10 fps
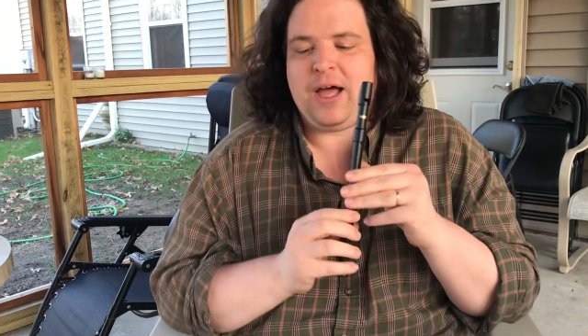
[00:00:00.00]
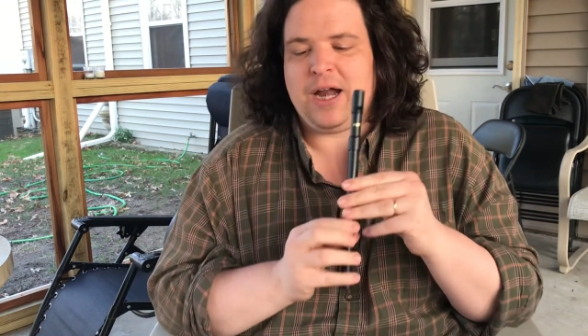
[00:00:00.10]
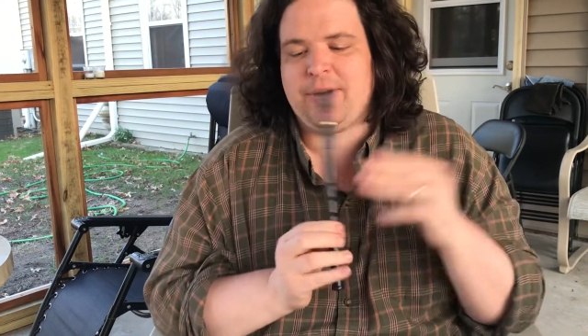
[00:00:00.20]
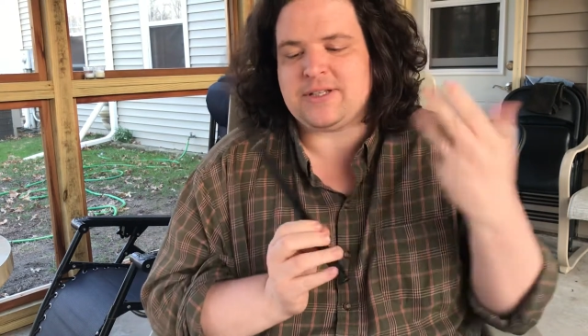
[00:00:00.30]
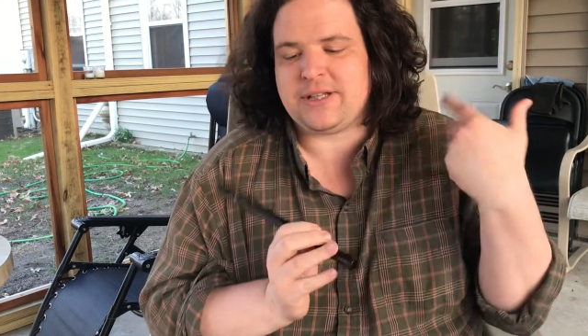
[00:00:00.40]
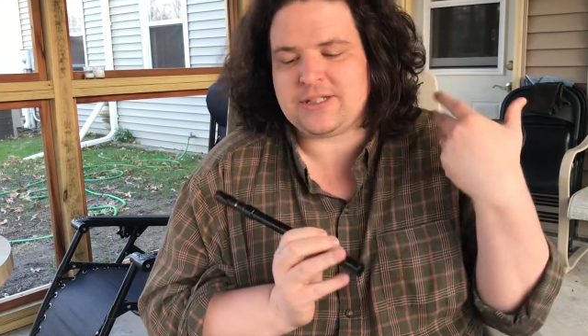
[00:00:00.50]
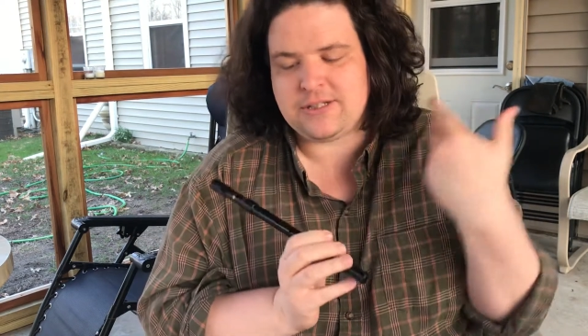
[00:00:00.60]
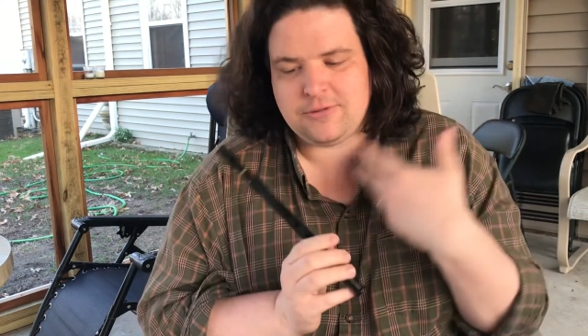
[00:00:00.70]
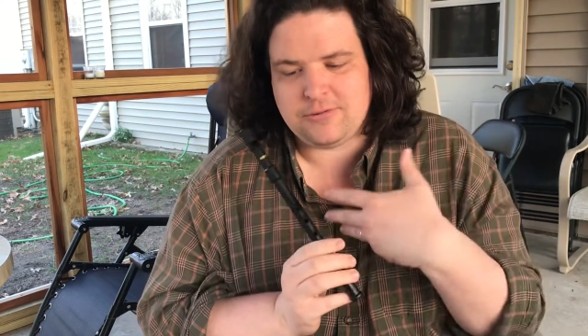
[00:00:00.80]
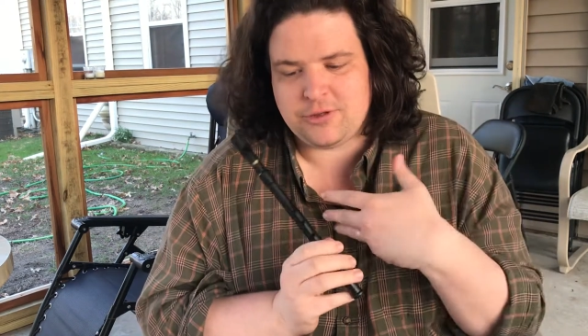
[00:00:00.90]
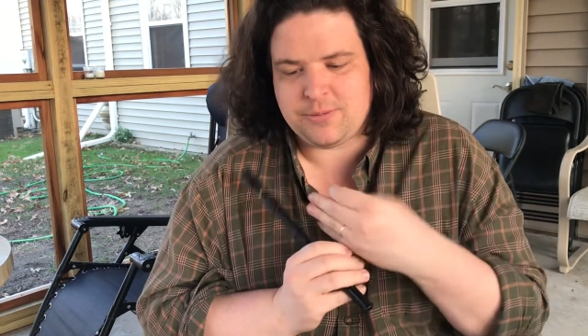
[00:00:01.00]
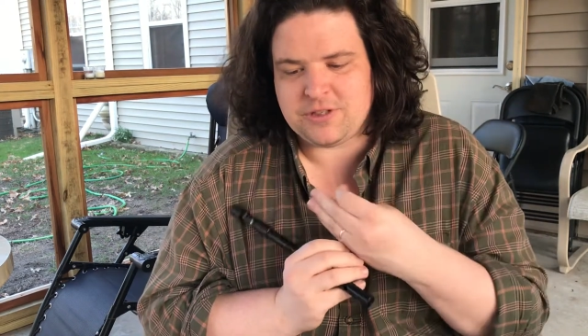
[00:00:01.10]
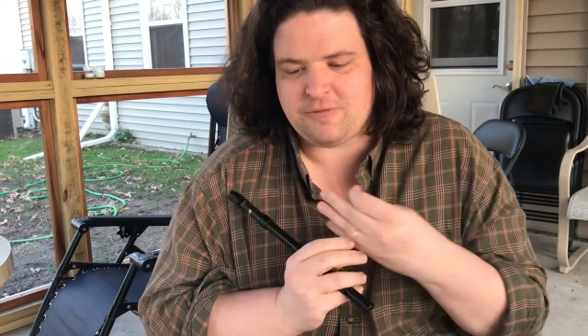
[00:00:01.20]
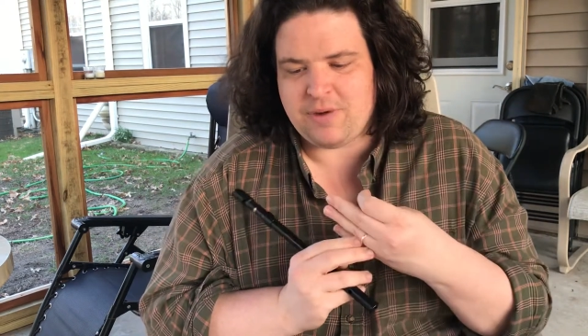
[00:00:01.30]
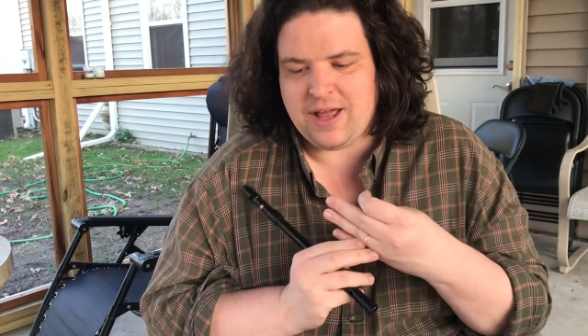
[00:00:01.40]
Anyway, so let's do
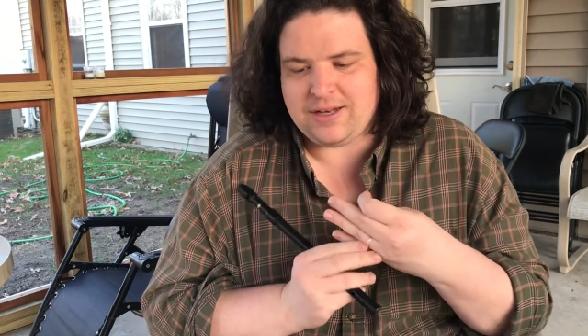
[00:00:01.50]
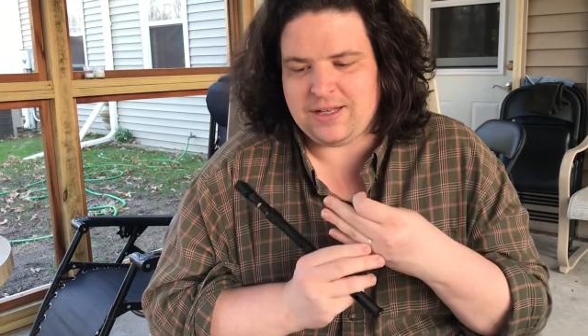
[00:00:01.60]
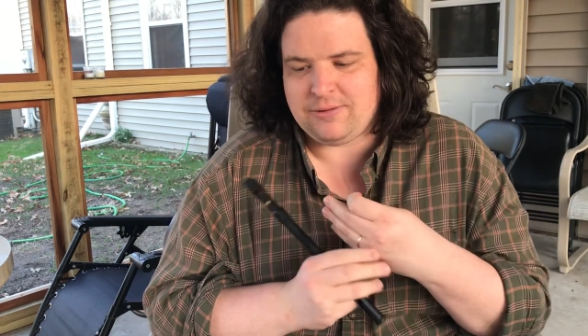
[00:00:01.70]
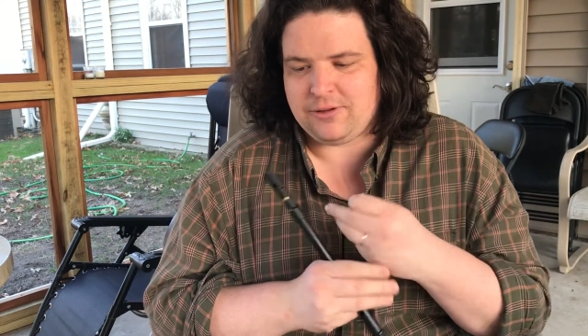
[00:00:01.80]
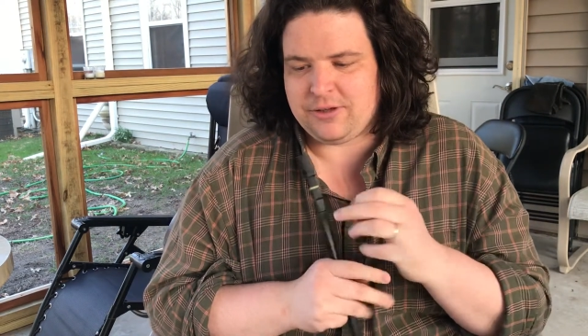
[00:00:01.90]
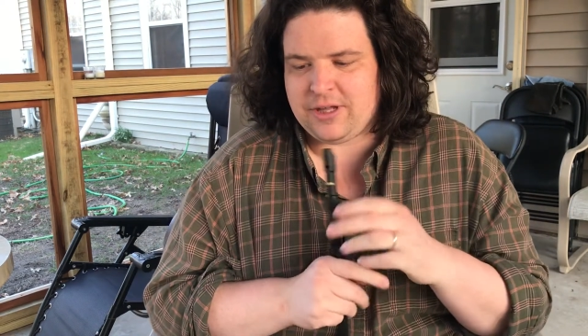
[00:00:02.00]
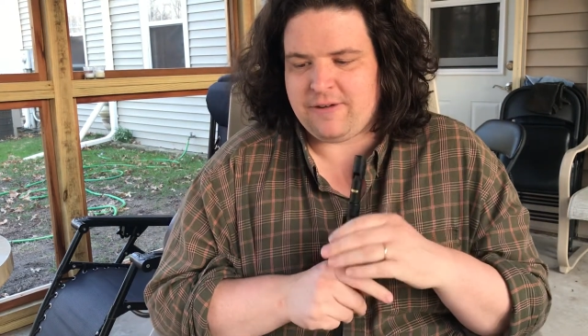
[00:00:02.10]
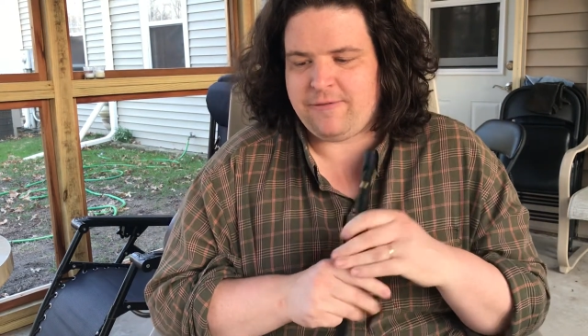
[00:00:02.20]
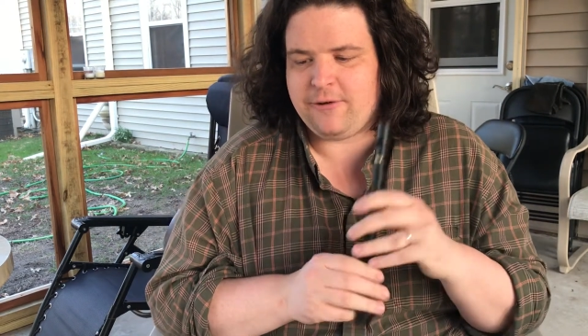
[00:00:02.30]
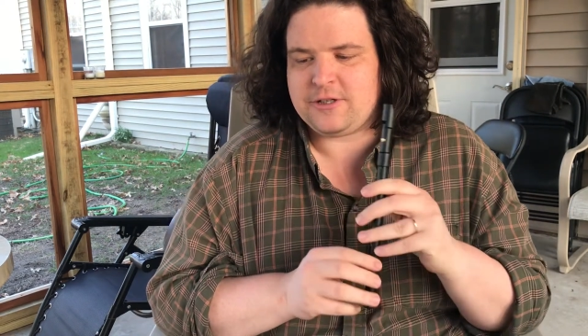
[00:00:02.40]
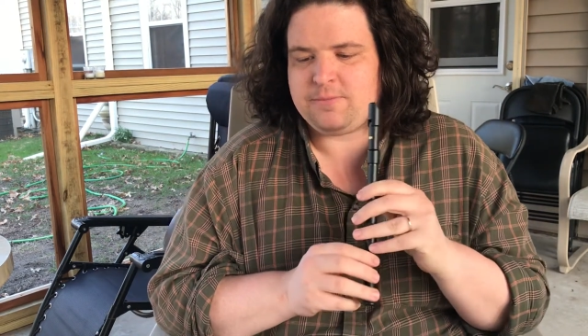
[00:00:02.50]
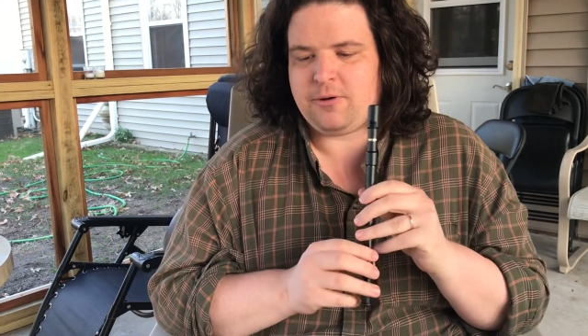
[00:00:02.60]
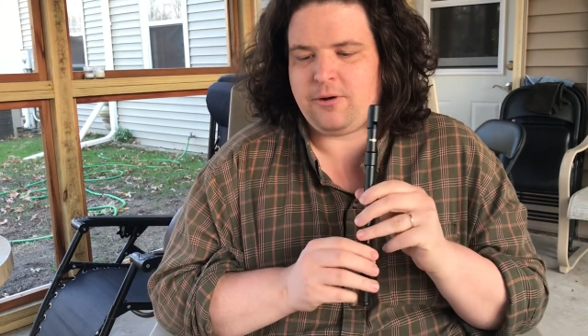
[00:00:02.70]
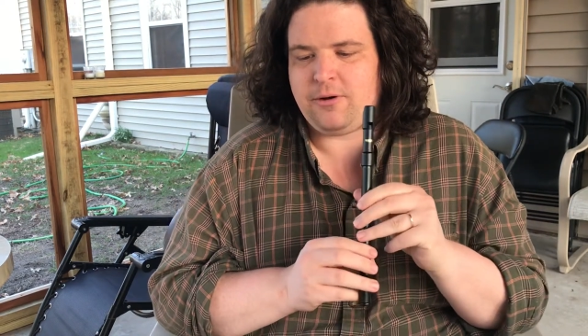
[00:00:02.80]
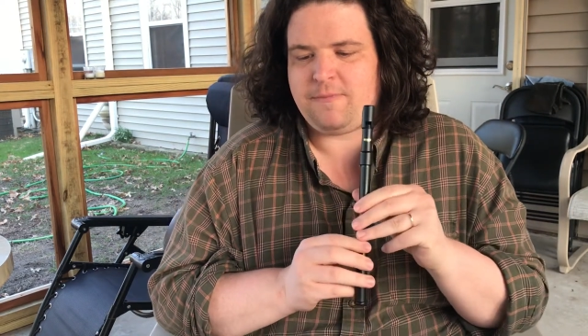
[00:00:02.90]
Dribbles of Brandy. We'll do that first
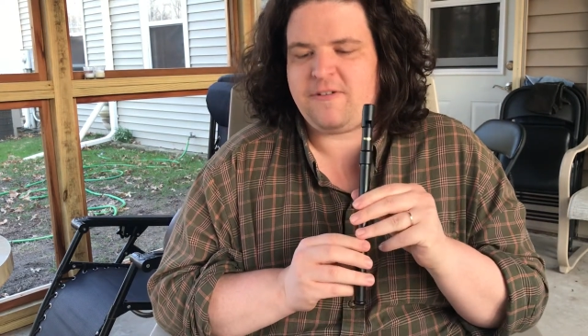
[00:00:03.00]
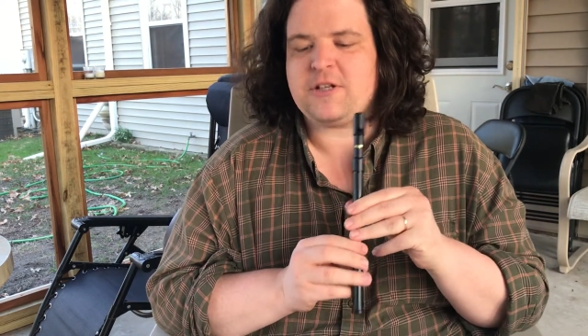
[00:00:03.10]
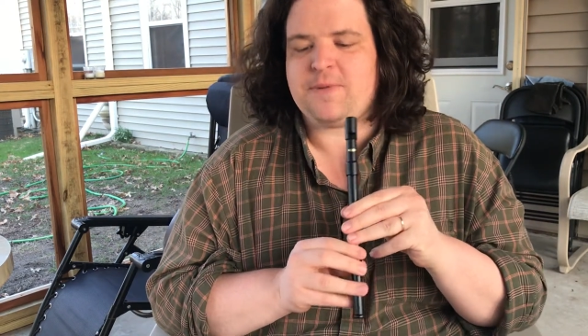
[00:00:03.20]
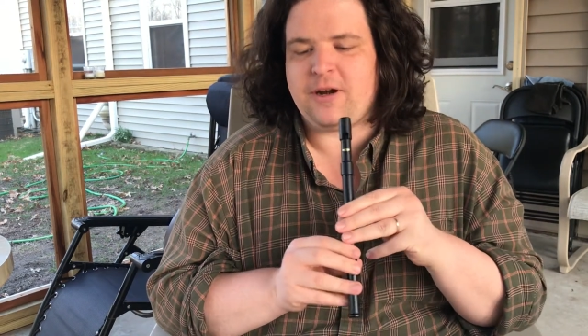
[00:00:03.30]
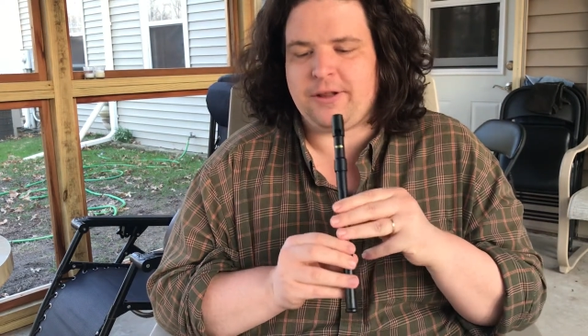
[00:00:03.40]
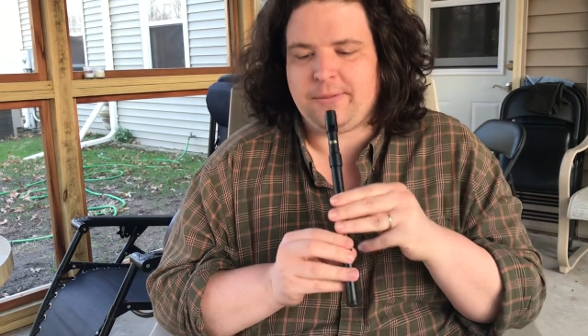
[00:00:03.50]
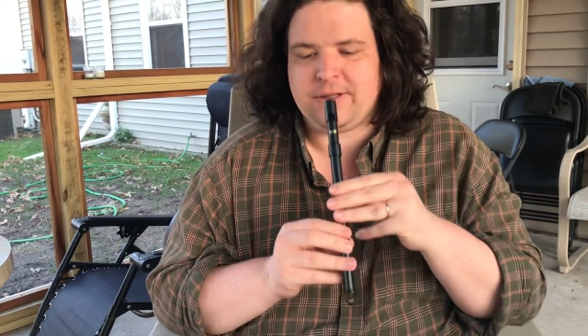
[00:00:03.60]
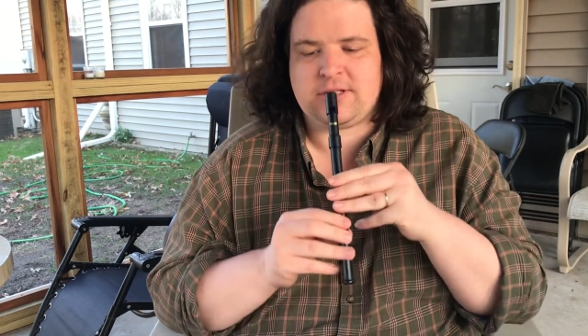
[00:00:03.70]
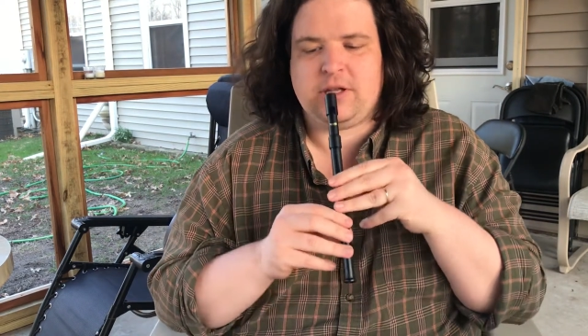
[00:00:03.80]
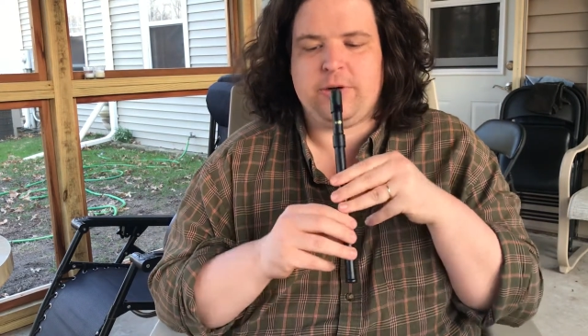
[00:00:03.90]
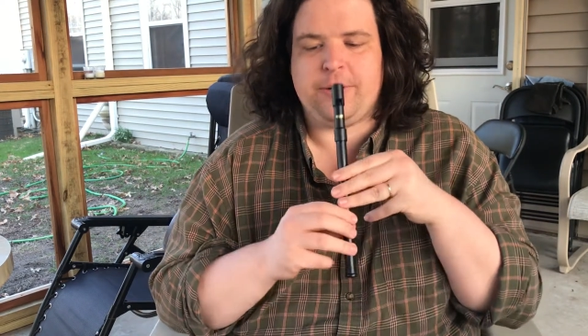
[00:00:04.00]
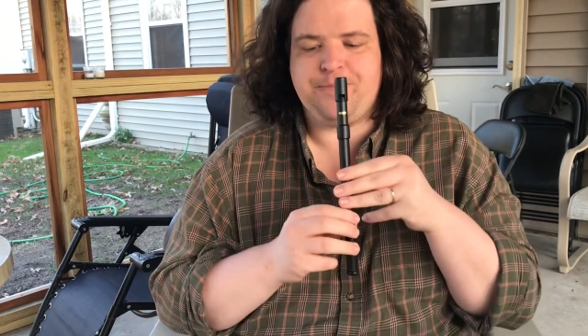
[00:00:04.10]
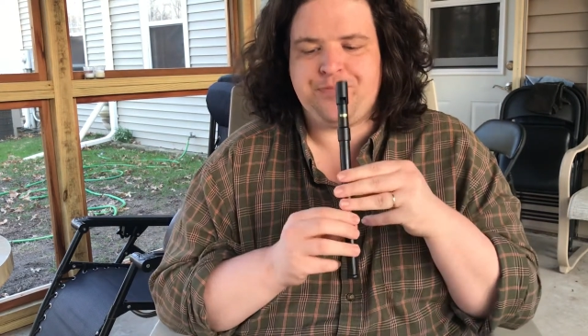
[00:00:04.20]
part a little bit slower.